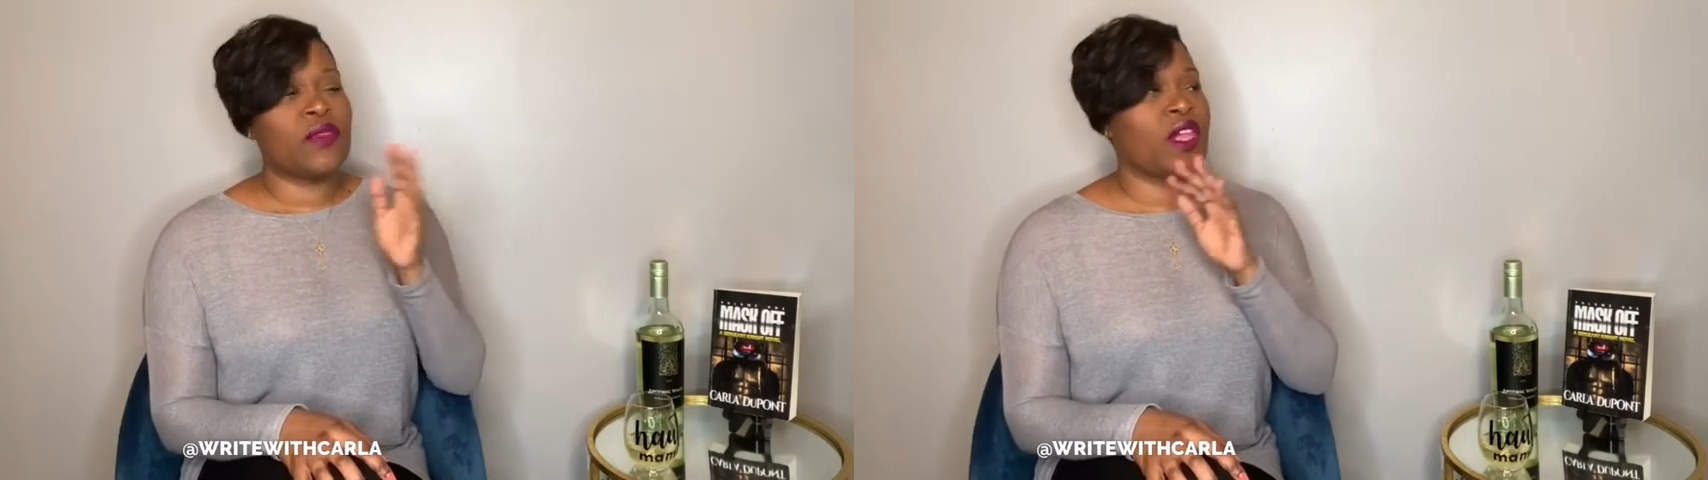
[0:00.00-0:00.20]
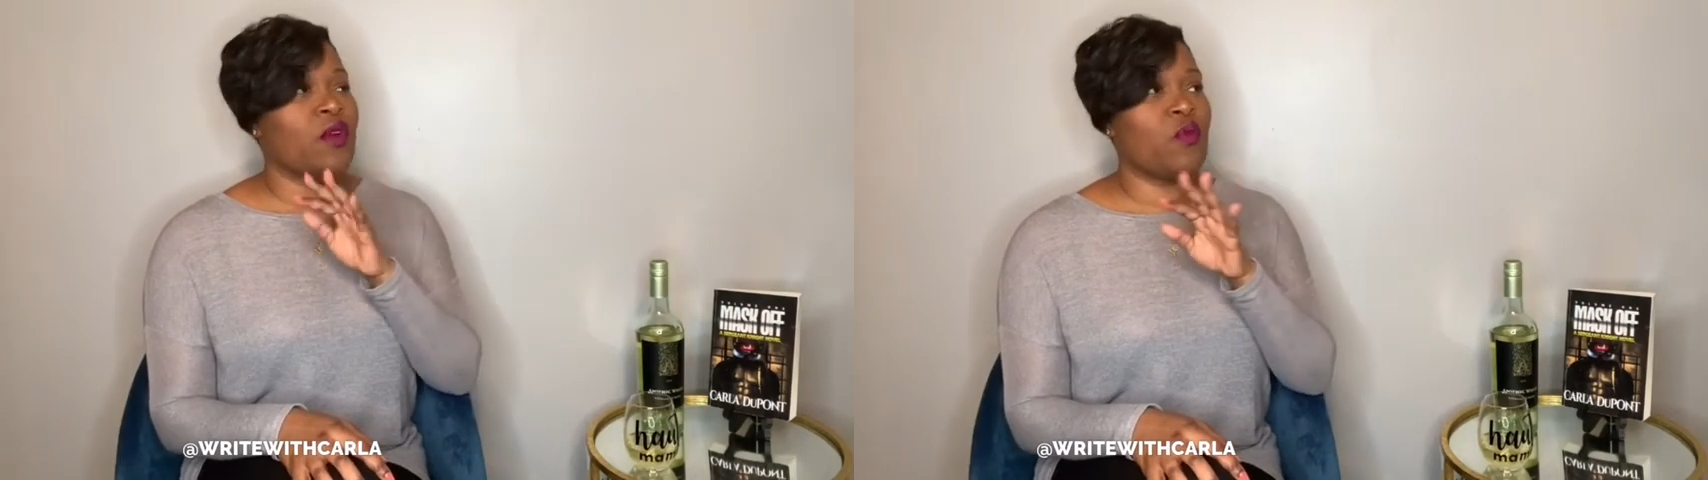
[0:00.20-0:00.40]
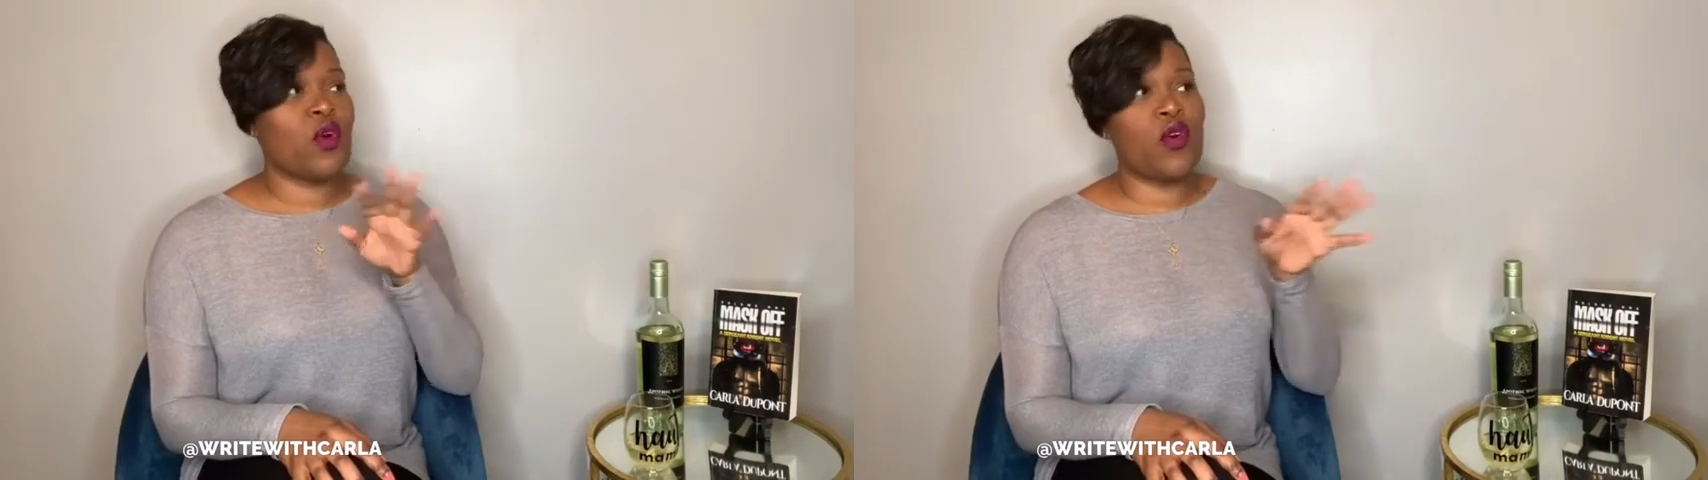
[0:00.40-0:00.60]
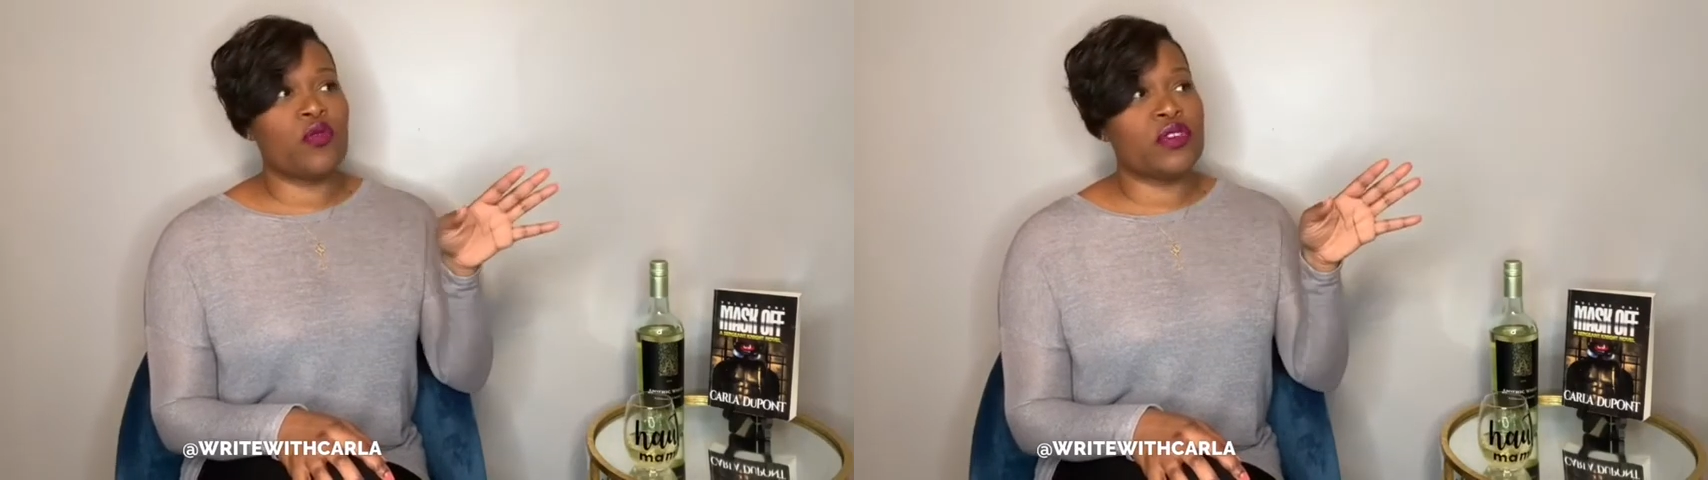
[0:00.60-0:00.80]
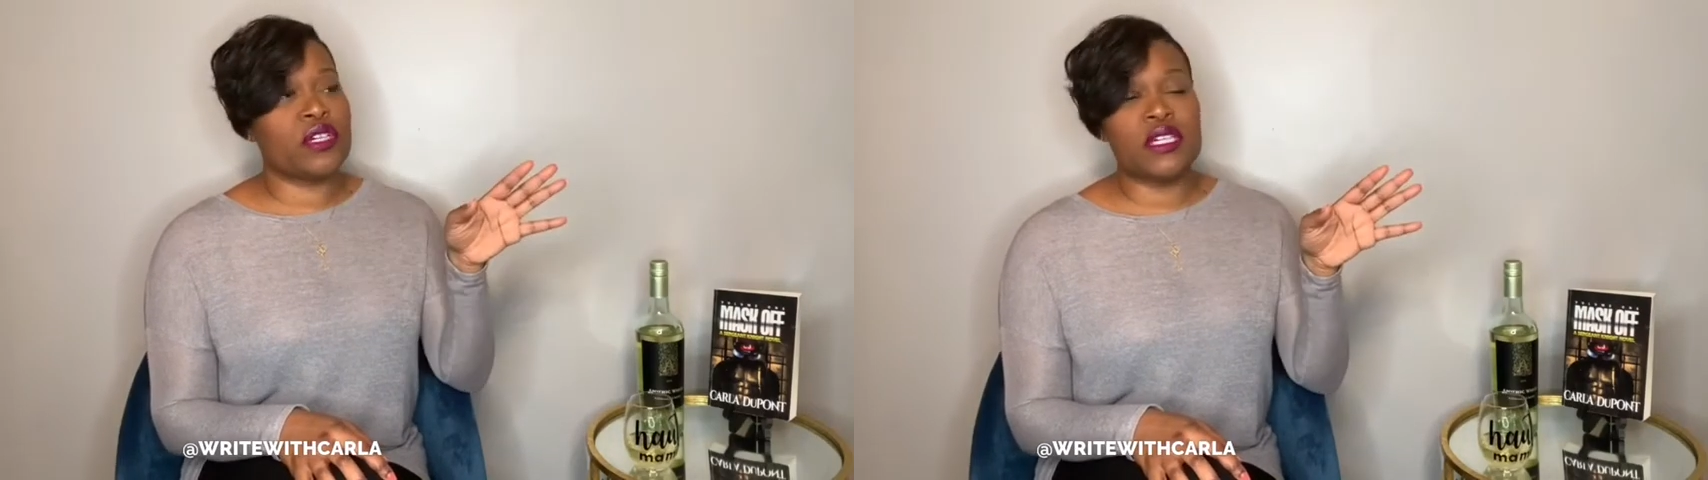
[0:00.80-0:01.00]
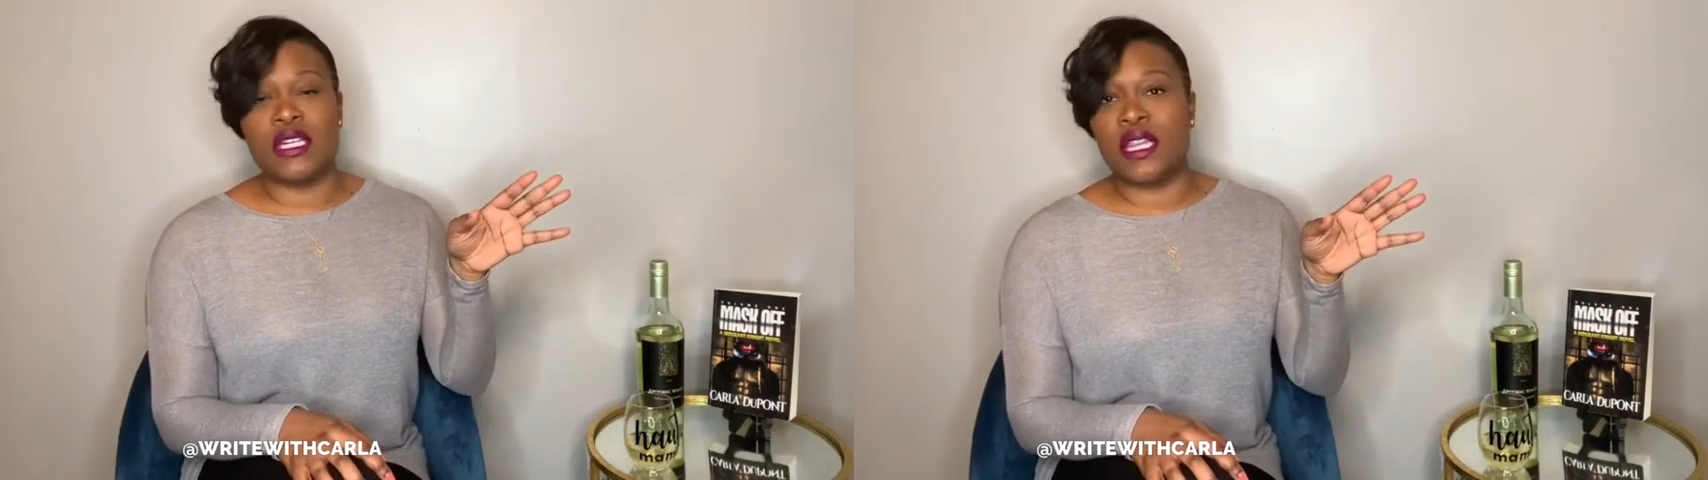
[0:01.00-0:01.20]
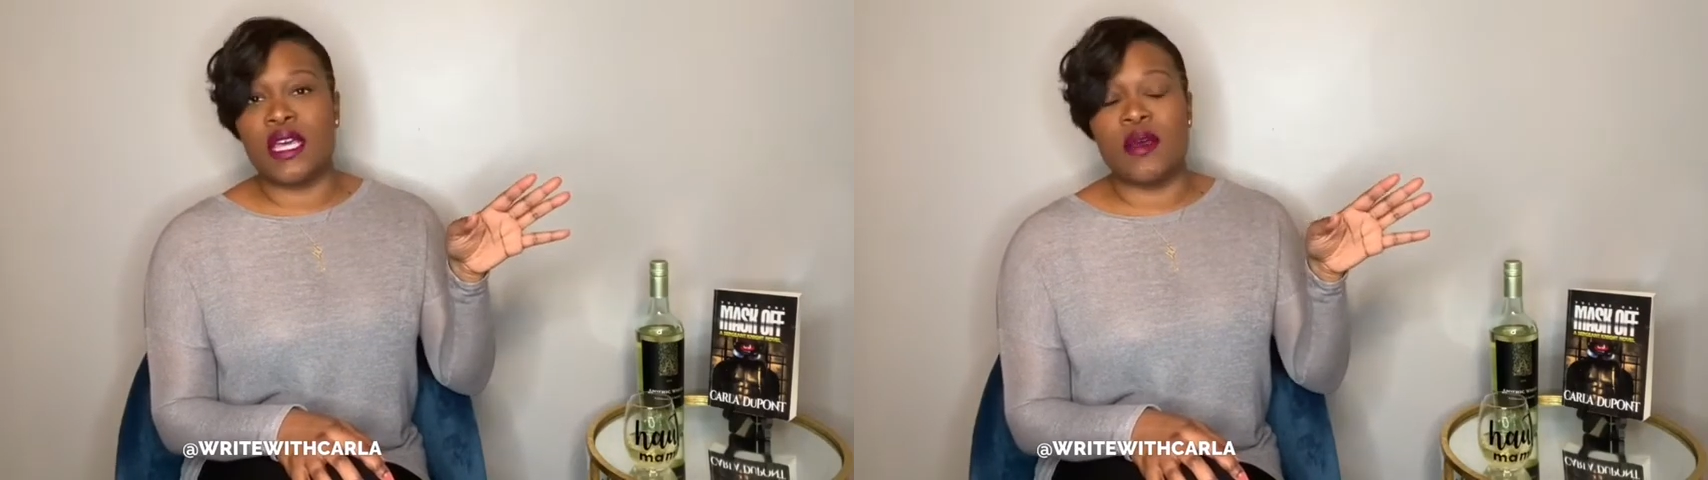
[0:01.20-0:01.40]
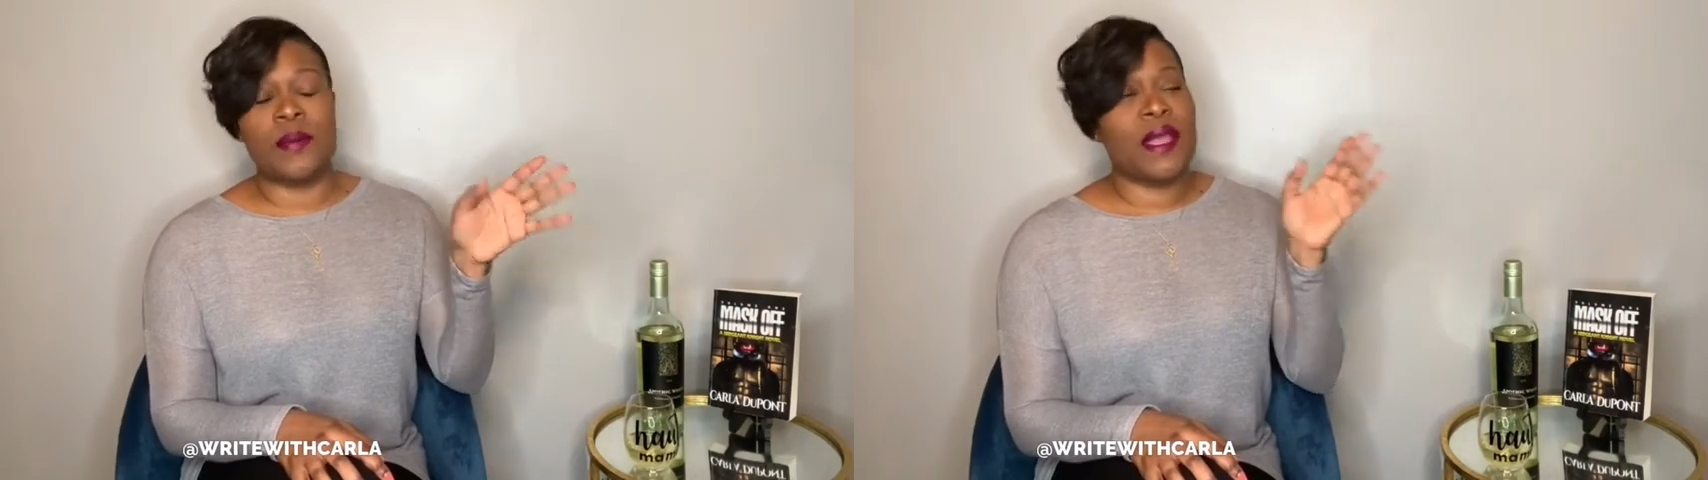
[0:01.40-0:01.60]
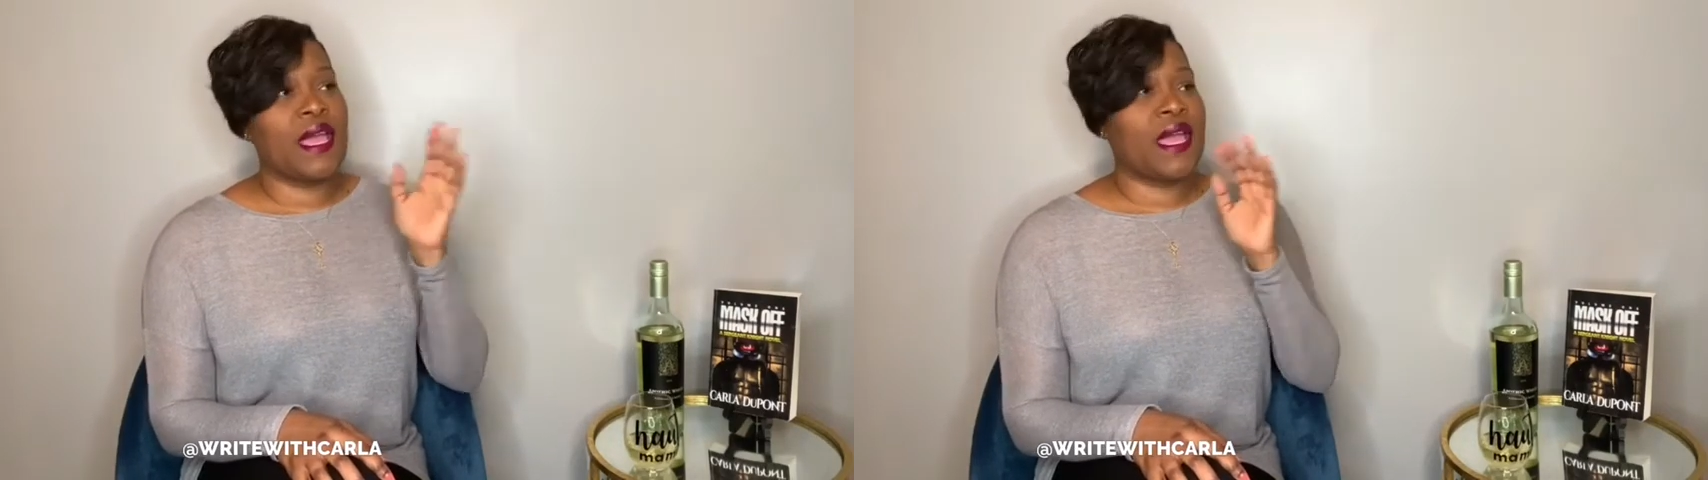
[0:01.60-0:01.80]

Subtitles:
It won't hook them,